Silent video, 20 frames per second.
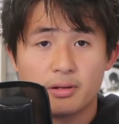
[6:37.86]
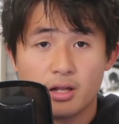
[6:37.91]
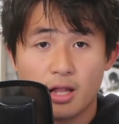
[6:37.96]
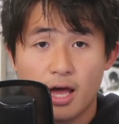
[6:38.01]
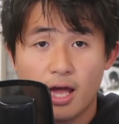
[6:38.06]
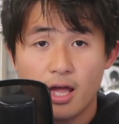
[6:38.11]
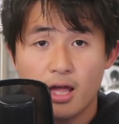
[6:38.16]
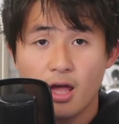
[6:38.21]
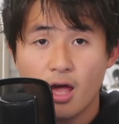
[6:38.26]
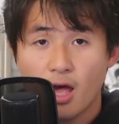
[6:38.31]

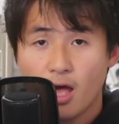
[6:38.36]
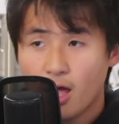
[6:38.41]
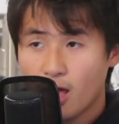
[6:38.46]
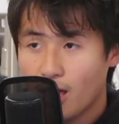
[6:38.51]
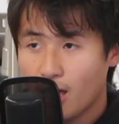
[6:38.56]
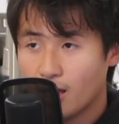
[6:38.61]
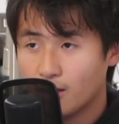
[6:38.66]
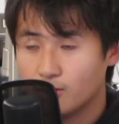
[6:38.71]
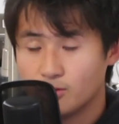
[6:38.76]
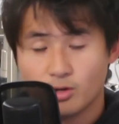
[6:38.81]
play,
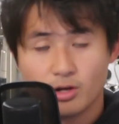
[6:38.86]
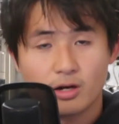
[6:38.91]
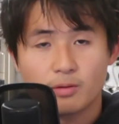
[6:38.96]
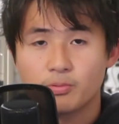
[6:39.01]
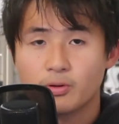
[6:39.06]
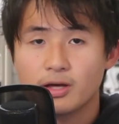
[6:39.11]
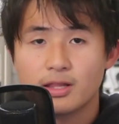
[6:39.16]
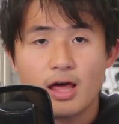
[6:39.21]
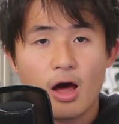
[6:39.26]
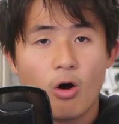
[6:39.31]
and you're gonna
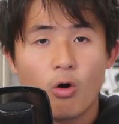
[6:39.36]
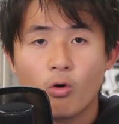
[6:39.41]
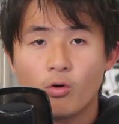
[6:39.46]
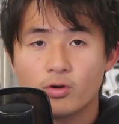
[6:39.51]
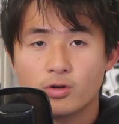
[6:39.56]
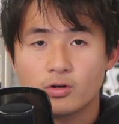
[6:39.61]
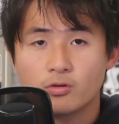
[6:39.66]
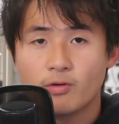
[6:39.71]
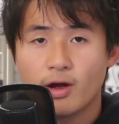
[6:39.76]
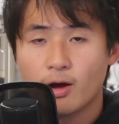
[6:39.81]
play that whole
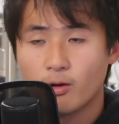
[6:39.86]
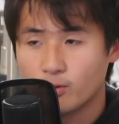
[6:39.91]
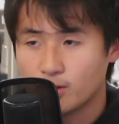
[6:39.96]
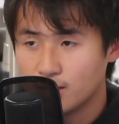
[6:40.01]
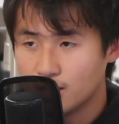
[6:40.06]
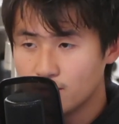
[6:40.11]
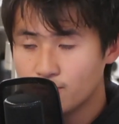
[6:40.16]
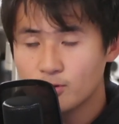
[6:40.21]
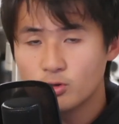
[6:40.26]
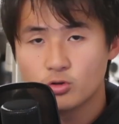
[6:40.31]
year round,
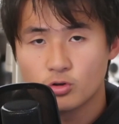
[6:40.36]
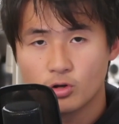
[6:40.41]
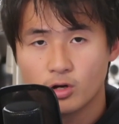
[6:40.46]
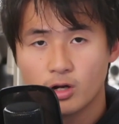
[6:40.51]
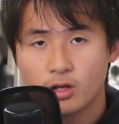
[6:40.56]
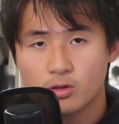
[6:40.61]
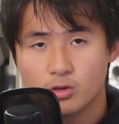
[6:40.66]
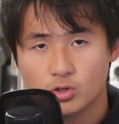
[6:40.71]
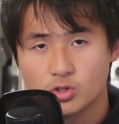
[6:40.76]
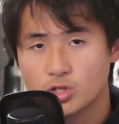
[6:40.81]
even
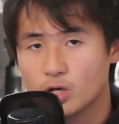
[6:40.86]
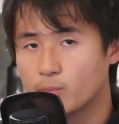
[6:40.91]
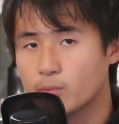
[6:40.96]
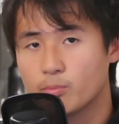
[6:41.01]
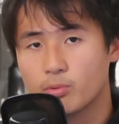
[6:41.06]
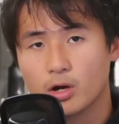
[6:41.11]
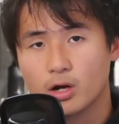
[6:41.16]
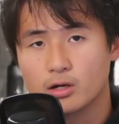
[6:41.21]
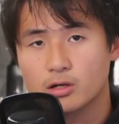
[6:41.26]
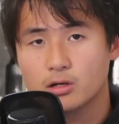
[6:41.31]
during the summer
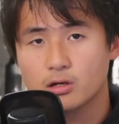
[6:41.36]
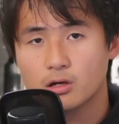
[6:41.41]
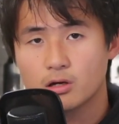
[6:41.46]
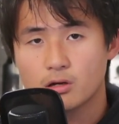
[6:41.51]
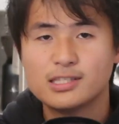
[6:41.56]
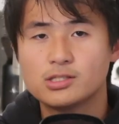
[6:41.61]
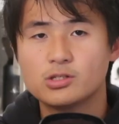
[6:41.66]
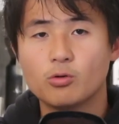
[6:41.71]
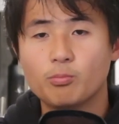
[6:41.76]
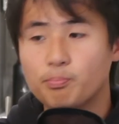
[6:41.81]
break.
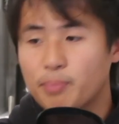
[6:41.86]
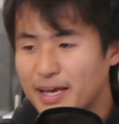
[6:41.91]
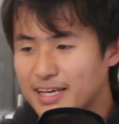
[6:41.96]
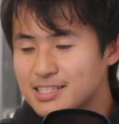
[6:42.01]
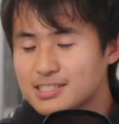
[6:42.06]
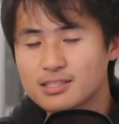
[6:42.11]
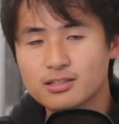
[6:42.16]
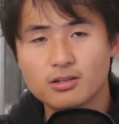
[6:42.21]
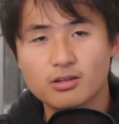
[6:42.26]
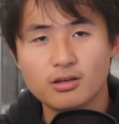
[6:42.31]
So
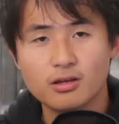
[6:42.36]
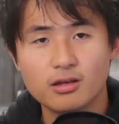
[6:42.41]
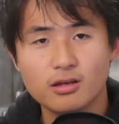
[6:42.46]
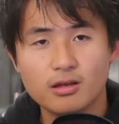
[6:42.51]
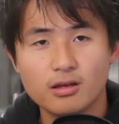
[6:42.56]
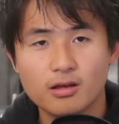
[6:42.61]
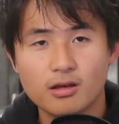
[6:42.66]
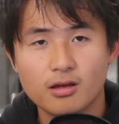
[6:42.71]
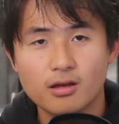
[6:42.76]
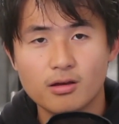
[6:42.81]
basically,
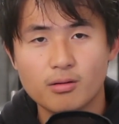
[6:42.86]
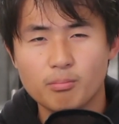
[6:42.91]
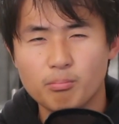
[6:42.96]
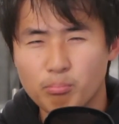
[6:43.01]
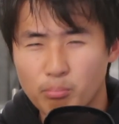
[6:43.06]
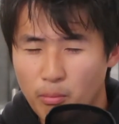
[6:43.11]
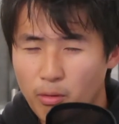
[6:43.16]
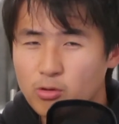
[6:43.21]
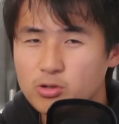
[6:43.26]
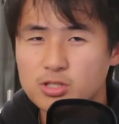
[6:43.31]

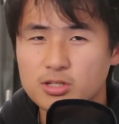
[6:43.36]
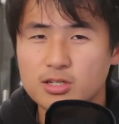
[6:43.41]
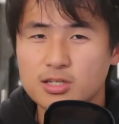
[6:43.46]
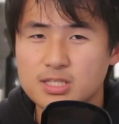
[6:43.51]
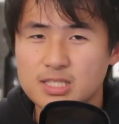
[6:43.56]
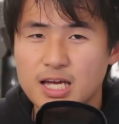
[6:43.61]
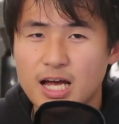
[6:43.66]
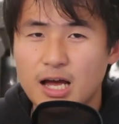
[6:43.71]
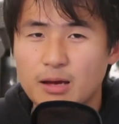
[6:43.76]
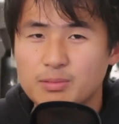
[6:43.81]
most of the
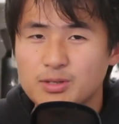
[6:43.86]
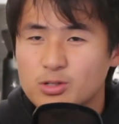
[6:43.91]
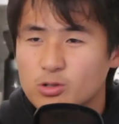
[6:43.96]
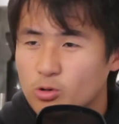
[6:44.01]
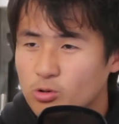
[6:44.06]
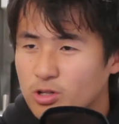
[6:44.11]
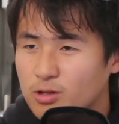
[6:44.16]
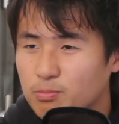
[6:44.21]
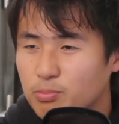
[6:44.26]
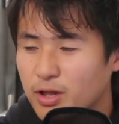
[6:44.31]
time, you can
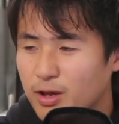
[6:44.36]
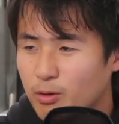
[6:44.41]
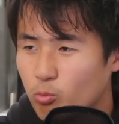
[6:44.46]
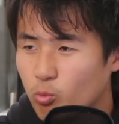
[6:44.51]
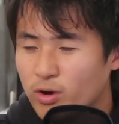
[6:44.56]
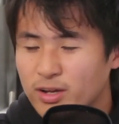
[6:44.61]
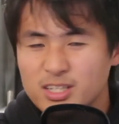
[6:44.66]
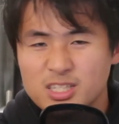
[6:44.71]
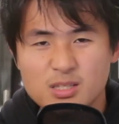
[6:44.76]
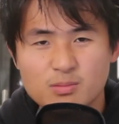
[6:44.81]
only play
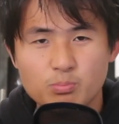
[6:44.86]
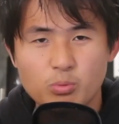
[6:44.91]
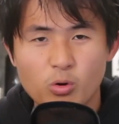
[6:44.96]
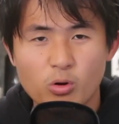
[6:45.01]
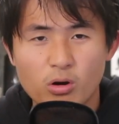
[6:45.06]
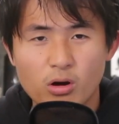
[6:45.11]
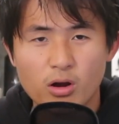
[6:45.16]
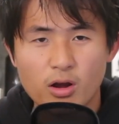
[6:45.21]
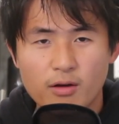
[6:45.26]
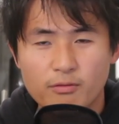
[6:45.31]
one
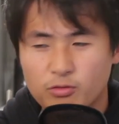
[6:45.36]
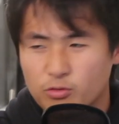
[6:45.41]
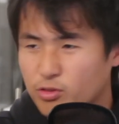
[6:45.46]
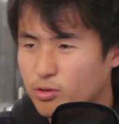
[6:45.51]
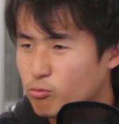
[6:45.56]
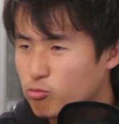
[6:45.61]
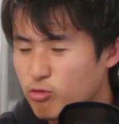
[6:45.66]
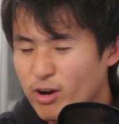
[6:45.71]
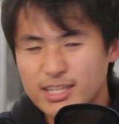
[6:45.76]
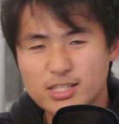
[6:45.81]
sport for the
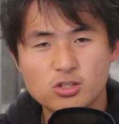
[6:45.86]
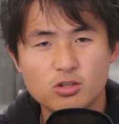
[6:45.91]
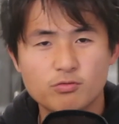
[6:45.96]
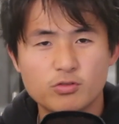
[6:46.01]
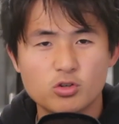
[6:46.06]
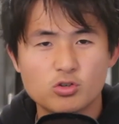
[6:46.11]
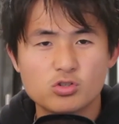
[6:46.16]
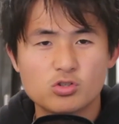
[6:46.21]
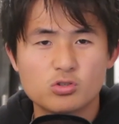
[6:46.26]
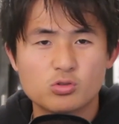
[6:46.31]
rest of
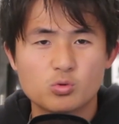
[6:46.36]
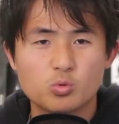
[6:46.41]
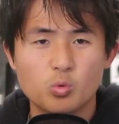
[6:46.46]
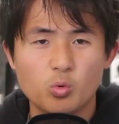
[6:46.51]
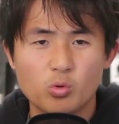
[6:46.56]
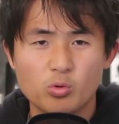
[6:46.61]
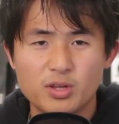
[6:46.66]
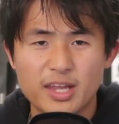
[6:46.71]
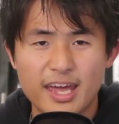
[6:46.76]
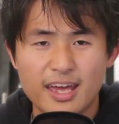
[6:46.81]
your
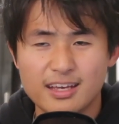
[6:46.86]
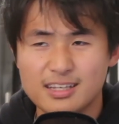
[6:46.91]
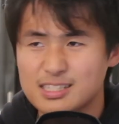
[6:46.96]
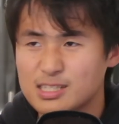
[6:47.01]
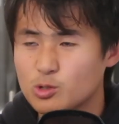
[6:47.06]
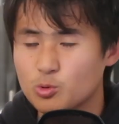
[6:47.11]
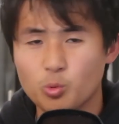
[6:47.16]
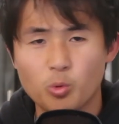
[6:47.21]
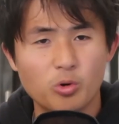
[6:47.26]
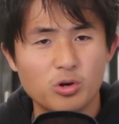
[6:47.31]
school days,
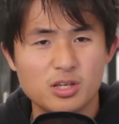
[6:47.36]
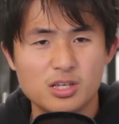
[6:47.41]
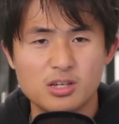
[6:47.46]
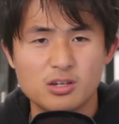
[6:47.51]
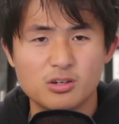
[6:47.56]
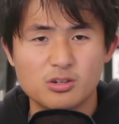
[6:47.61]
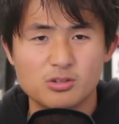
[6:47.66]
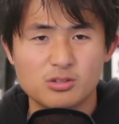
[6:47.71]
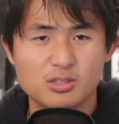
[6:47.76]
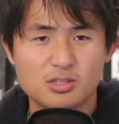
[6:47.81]
school
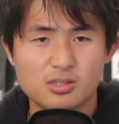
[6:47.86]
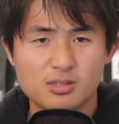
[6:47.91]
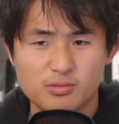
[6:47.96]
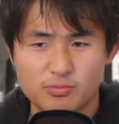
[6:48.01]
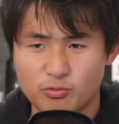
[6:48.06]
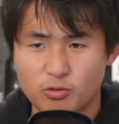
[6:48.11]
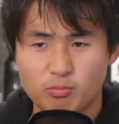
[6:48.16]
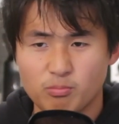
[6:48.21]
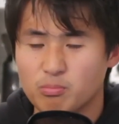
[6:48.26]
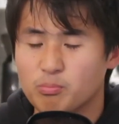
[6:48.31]
years,
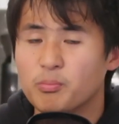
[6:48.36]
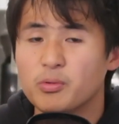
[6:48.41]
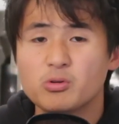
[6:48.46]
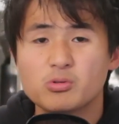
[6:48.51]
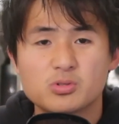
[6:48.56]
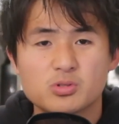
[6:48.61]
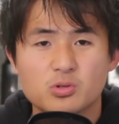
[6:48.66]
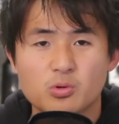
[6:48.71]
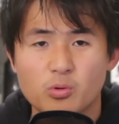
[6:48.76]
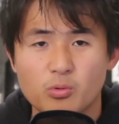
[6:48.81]
from middle
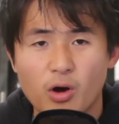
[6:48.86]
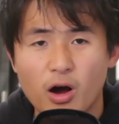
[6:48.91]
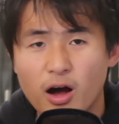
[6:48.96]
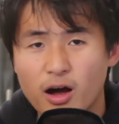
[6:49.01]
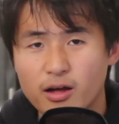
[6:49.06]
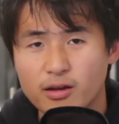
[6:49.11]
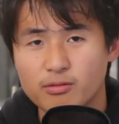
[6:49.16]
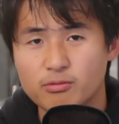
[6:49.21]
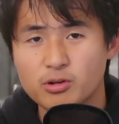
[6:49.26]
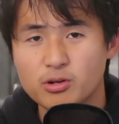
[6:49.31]
school on,